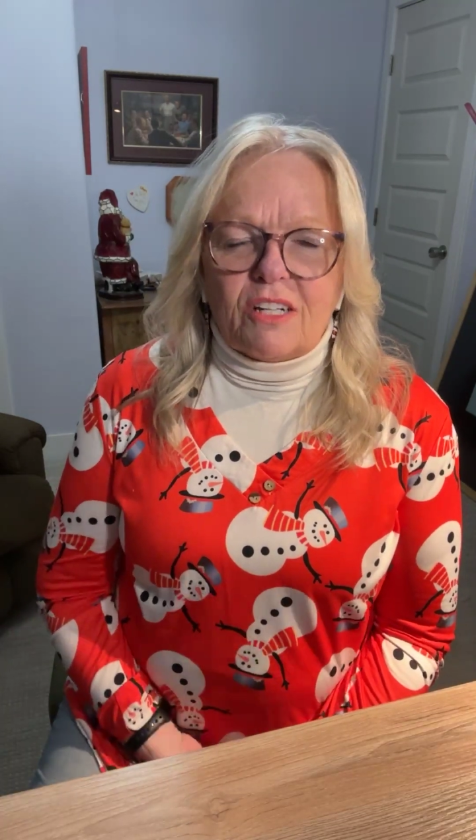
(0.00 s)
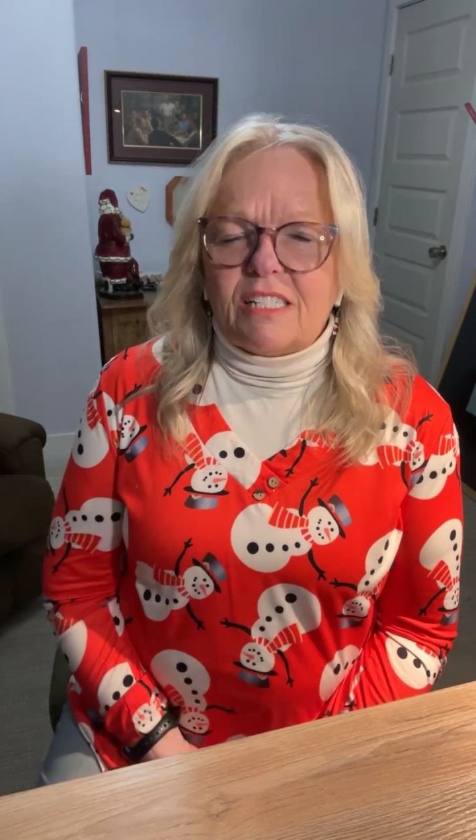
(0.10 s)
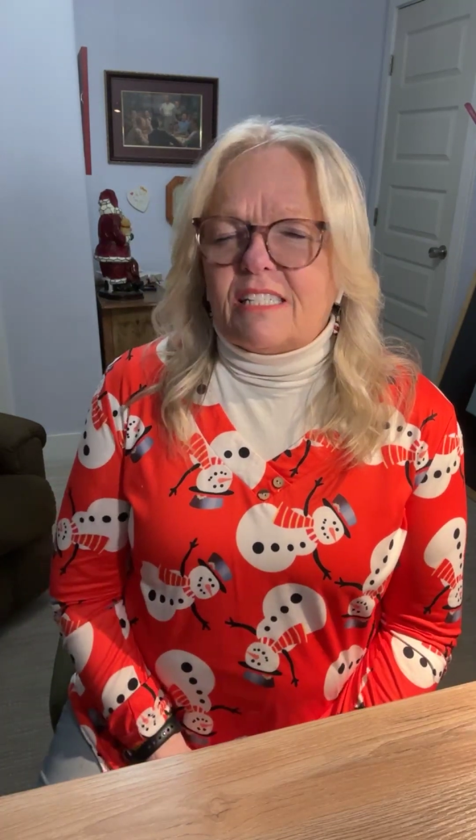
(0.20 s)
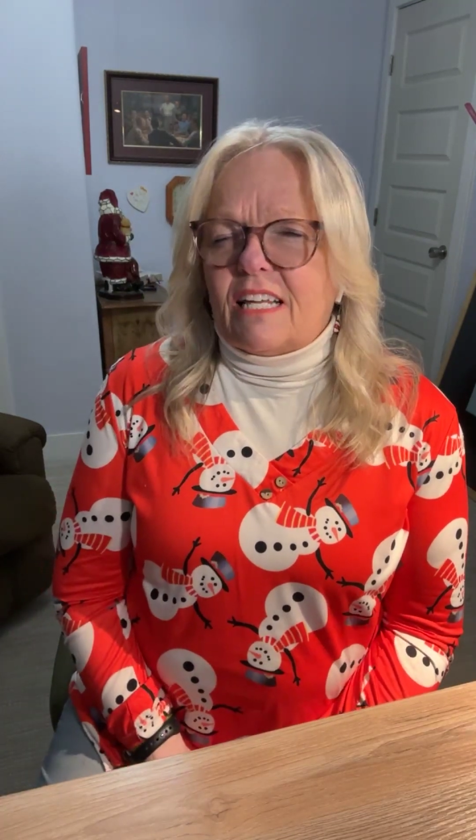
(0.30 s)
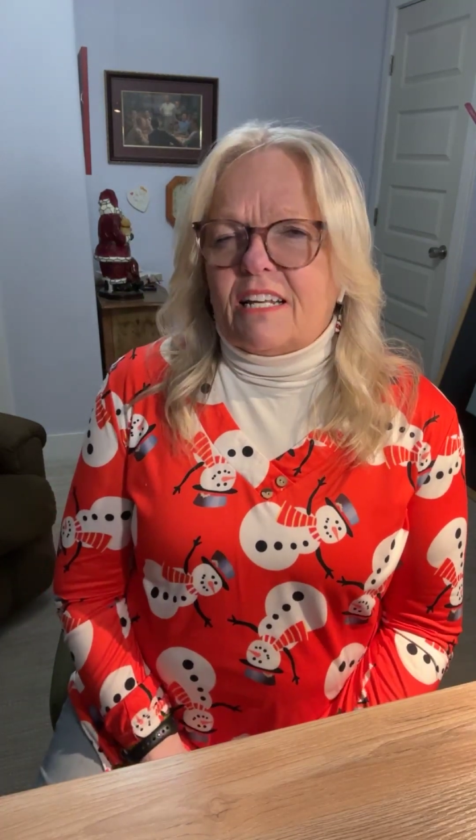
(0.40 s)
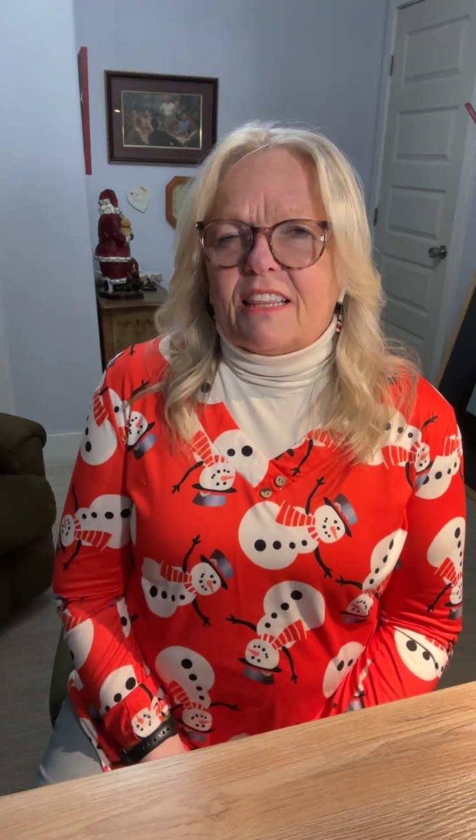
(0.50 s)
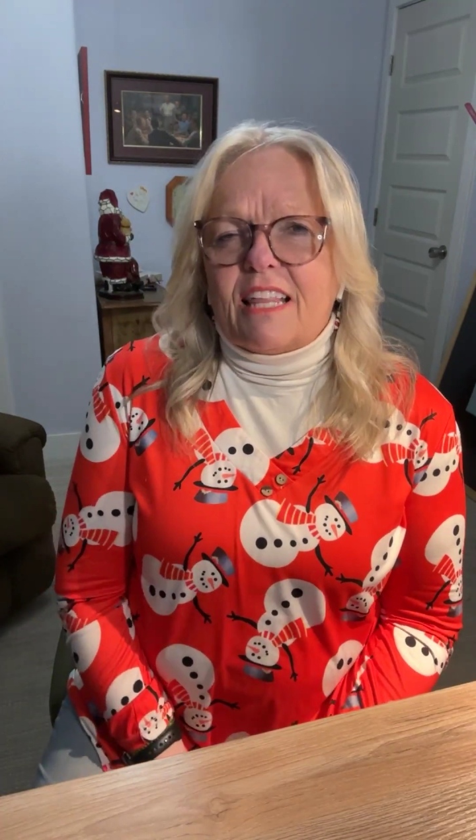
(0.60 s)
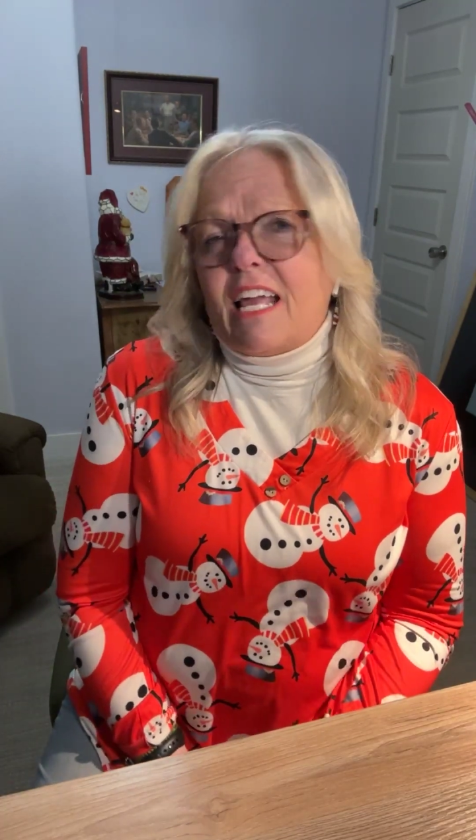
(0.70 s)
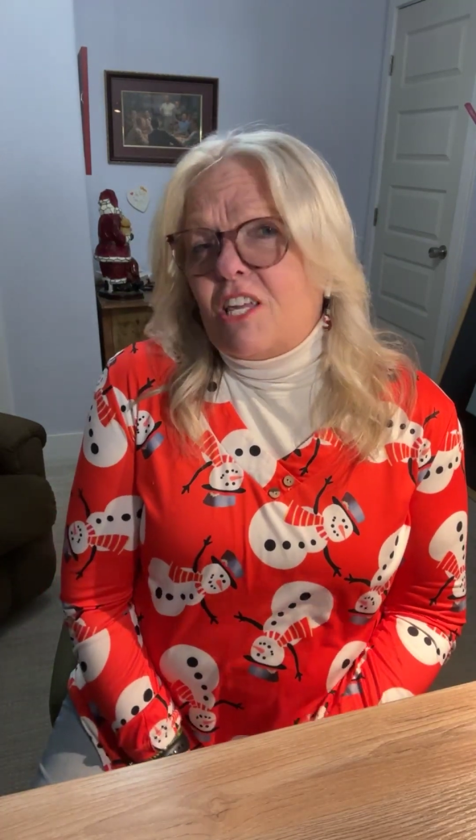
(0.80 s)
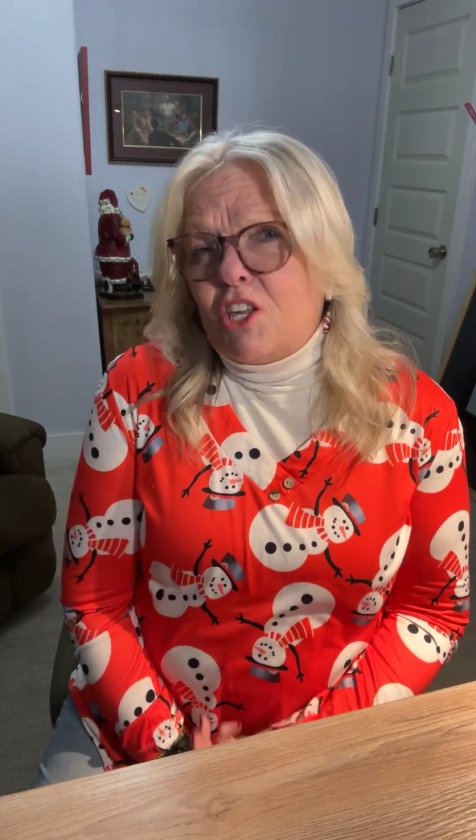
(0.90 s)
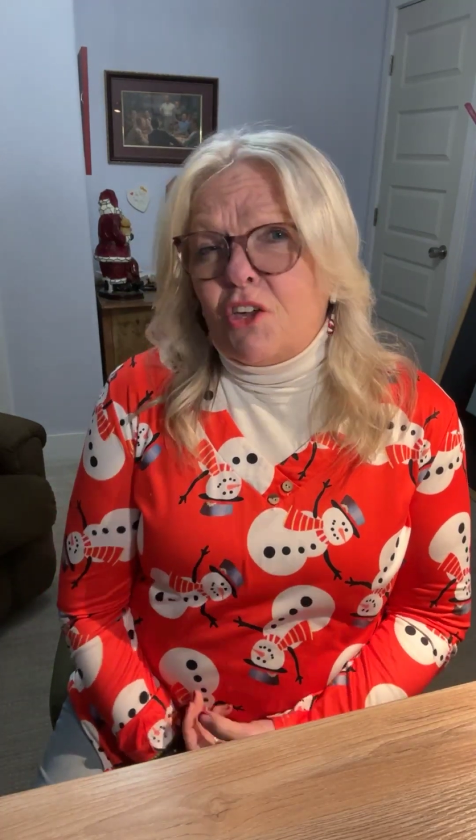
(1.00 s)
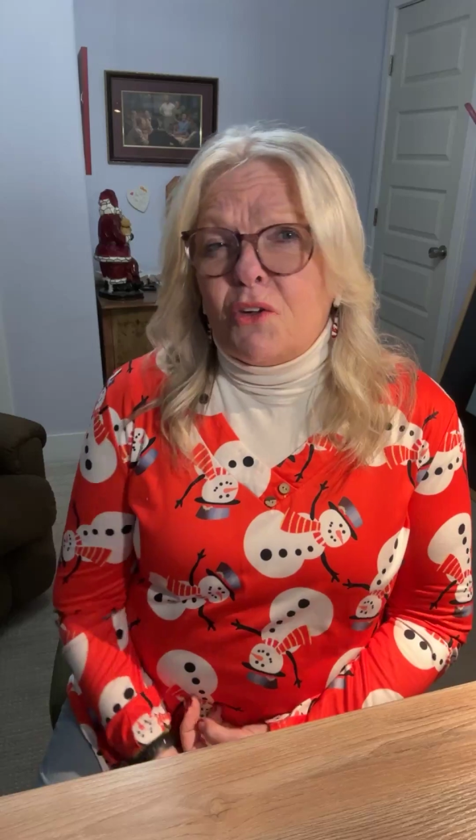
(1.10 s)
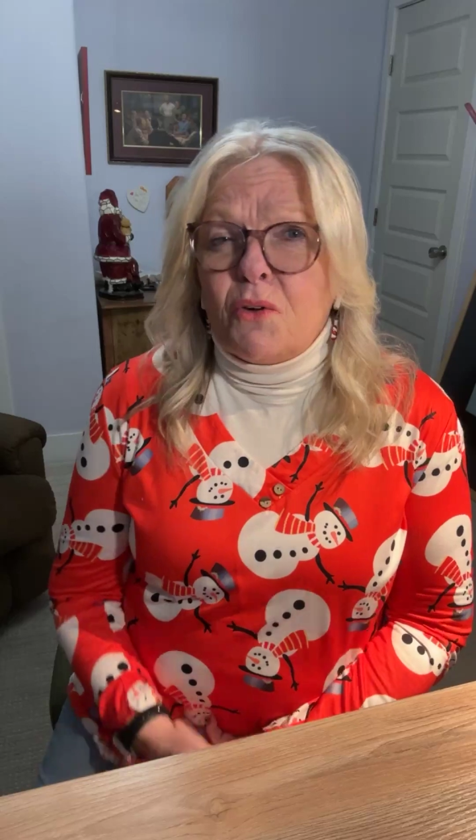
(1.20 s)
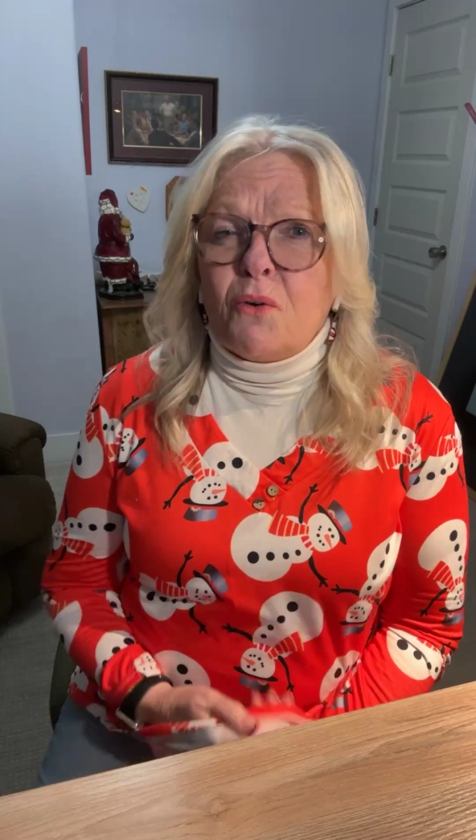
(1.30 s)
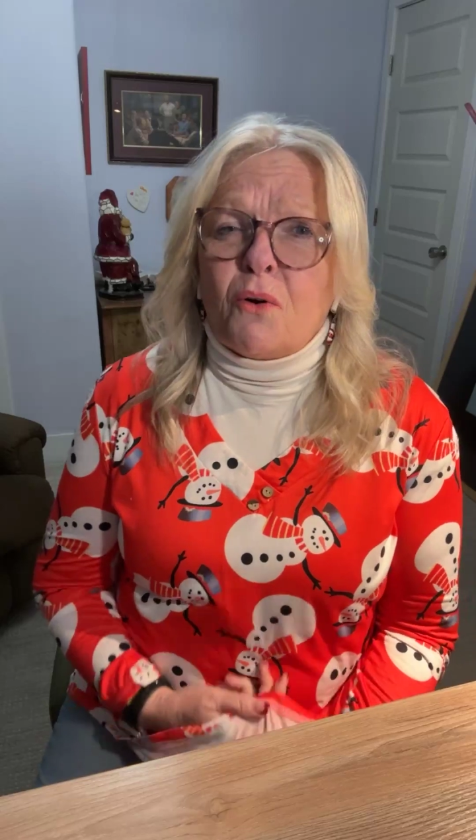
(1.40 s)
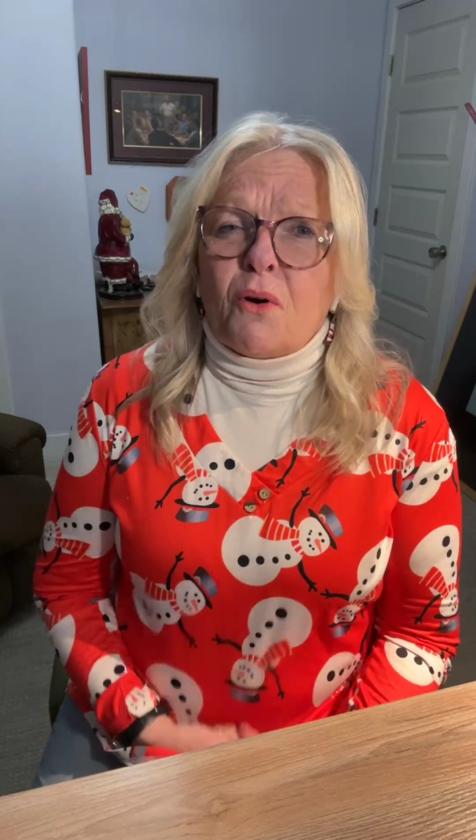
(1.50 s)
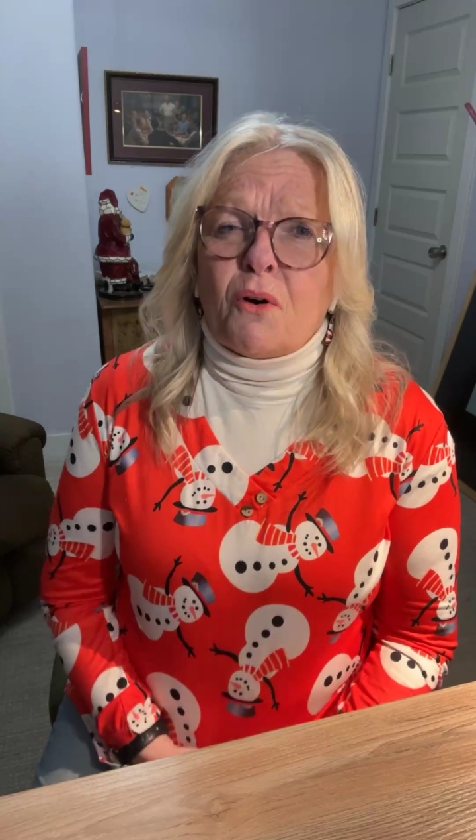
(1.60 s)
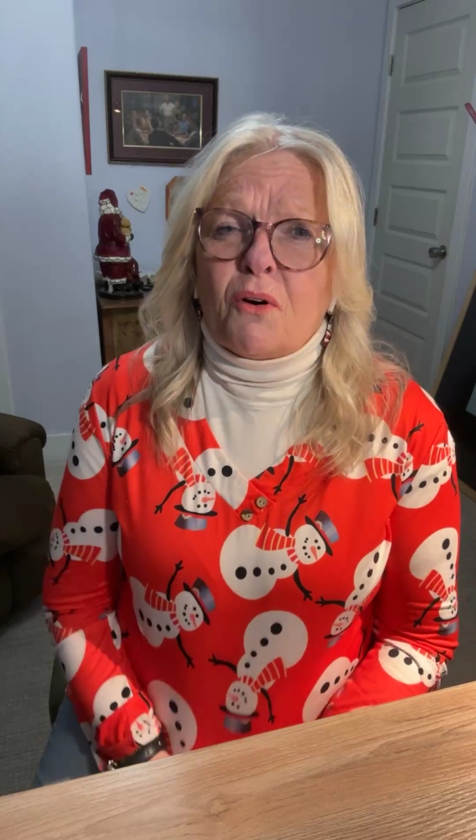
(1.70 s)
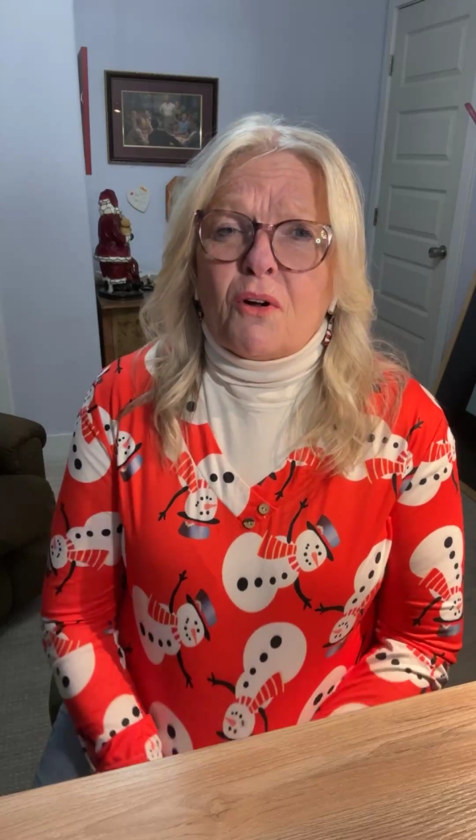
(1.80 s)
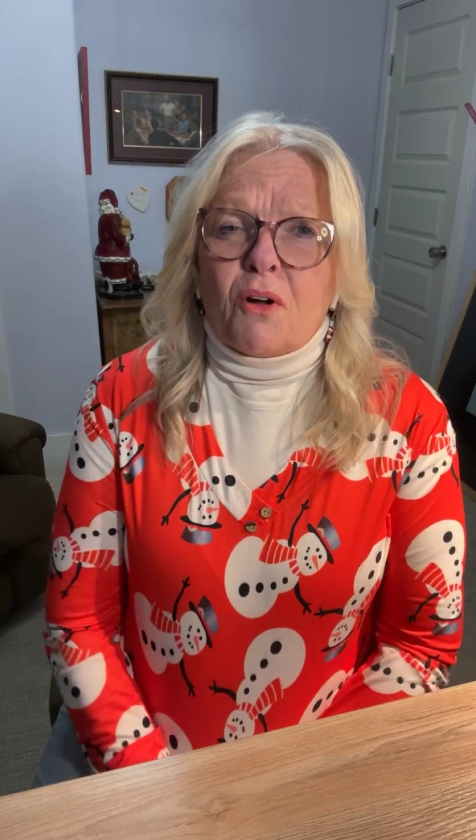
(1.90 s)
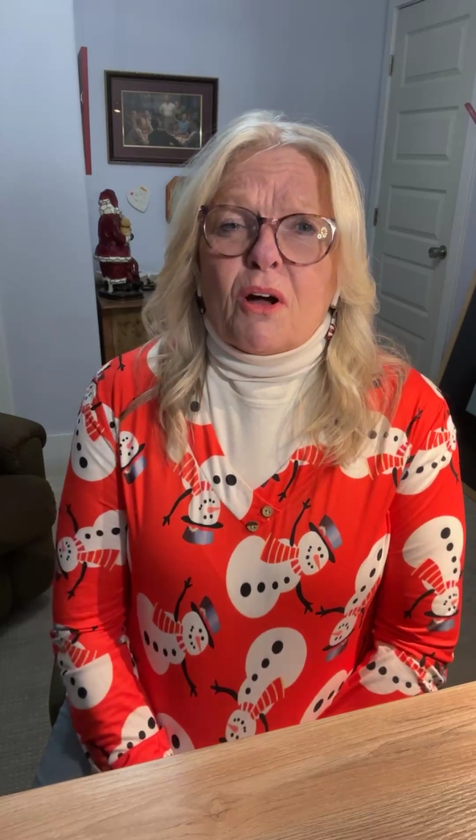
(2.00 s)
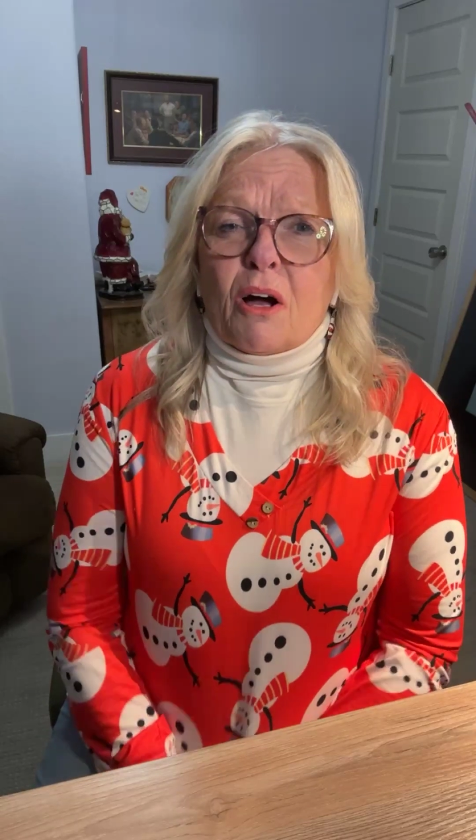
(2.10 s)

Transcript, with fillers: And you can send a thank you or,